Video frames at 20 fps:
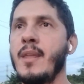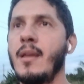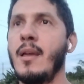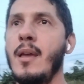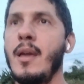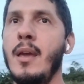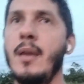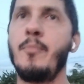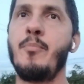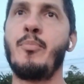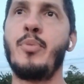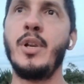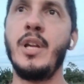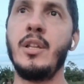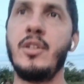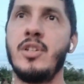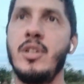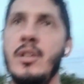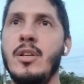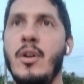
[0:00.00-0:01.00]
a
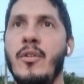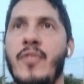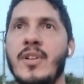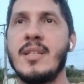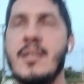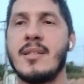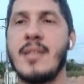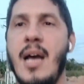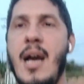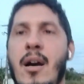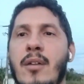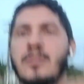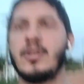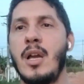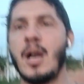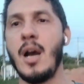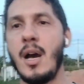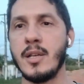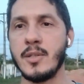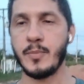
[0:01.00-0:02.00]
preaching of a sound
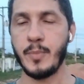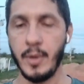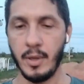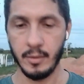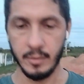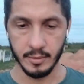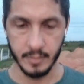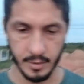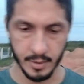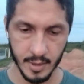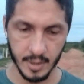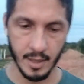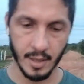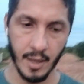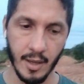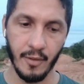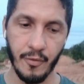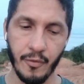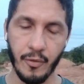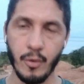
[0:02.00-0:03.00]
gospel.
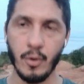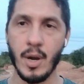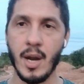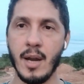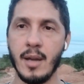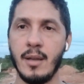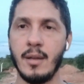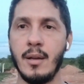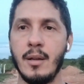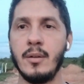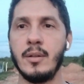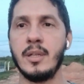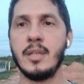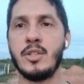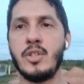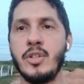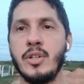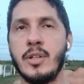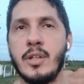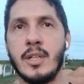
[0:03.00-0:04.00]
If you are on a
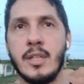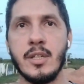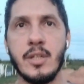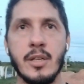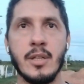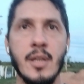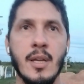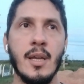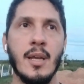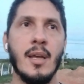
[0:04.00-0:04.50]
church